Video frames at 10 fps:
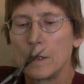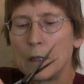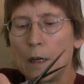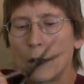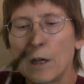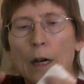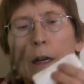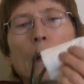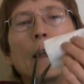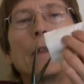And I'll cut
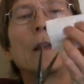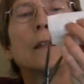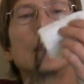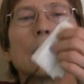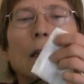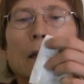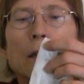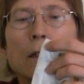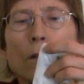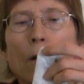it on this
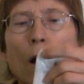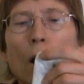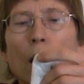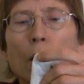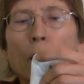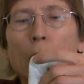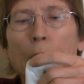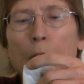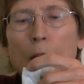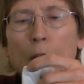end so all of the